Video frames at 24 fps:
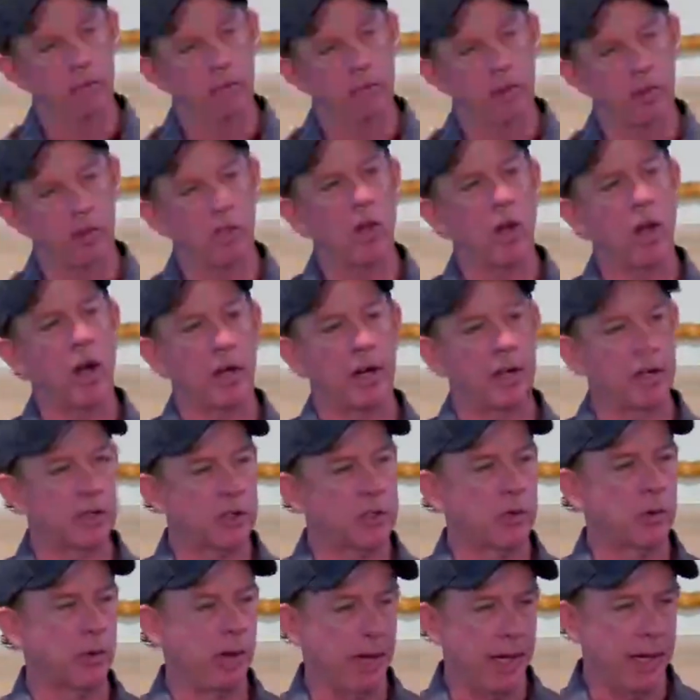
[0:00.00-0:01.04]
gone
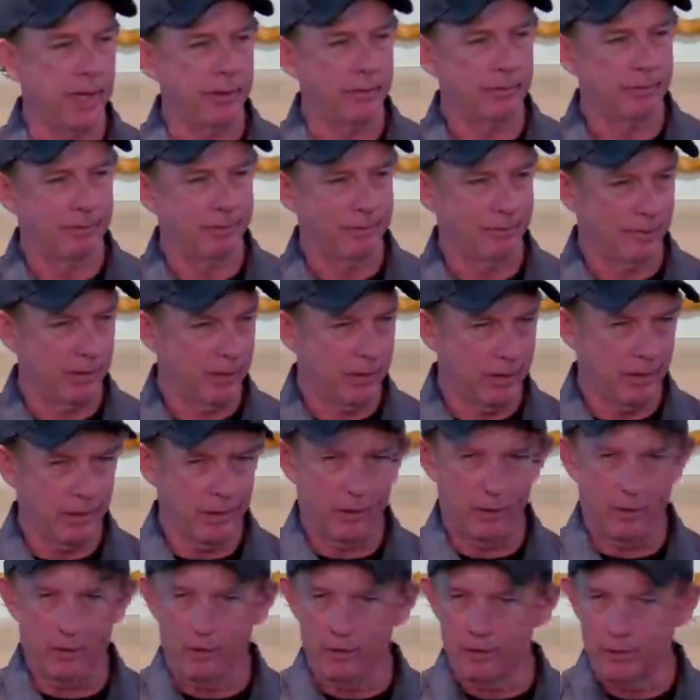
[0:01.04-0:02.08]
astray,
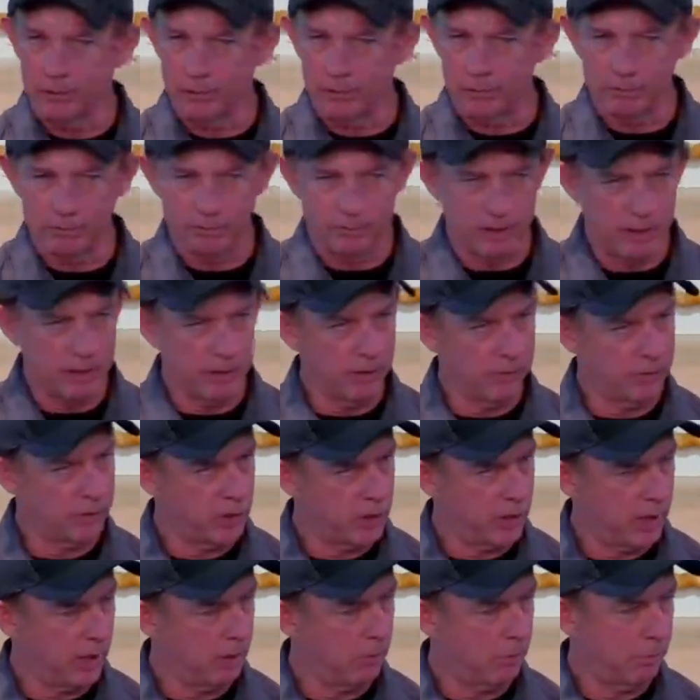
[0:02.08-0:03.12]
all, you know,
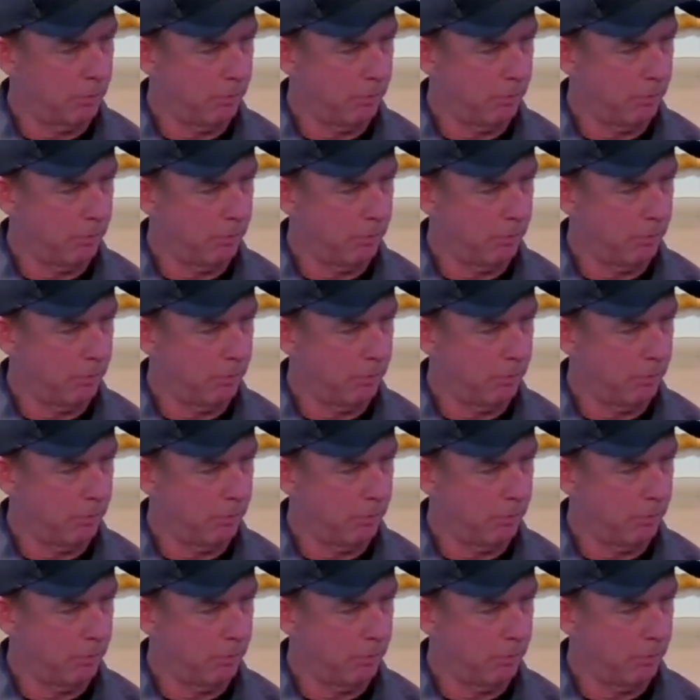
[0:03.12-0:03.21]
sheep.